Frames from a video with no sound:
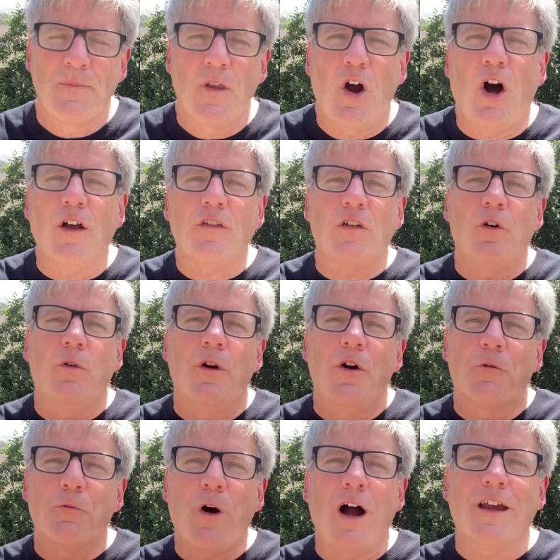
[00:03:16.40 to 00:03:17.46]
Also,
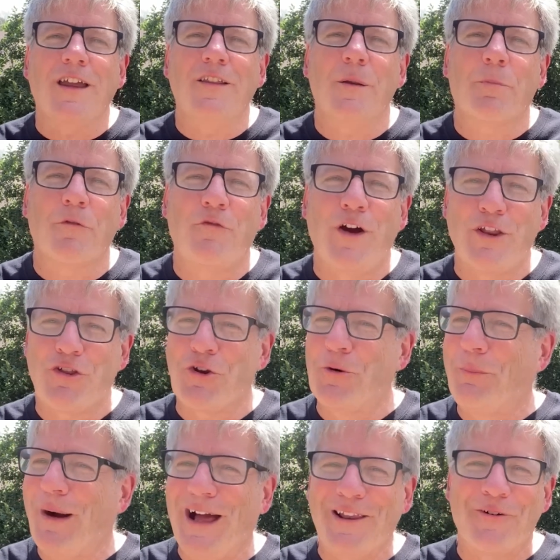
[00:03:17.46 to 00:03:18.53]
rocking the professional
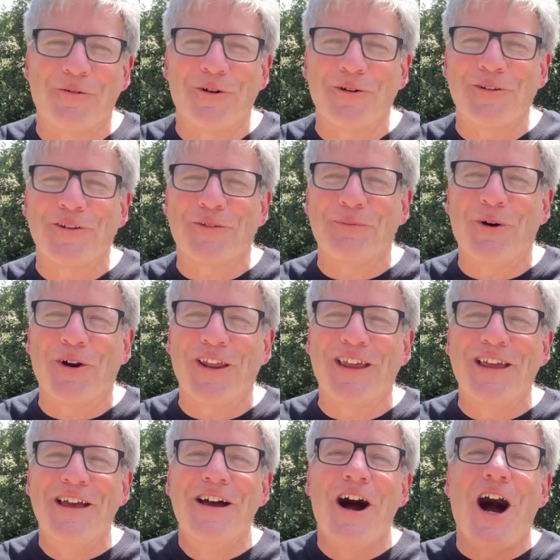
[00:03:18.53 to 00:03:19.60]
pilot world this
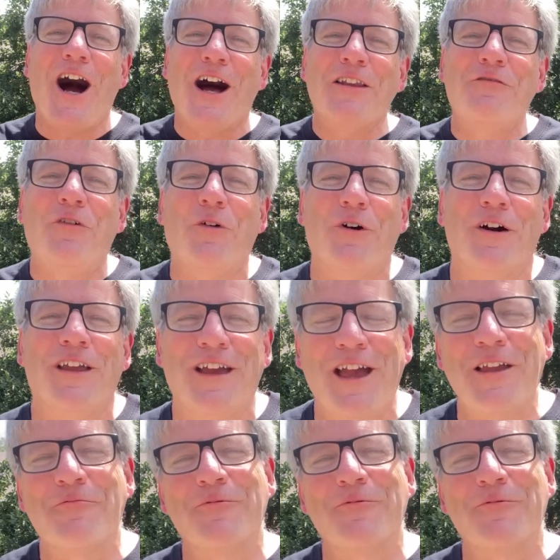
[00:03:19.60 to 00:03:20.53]
morning, Envoy, a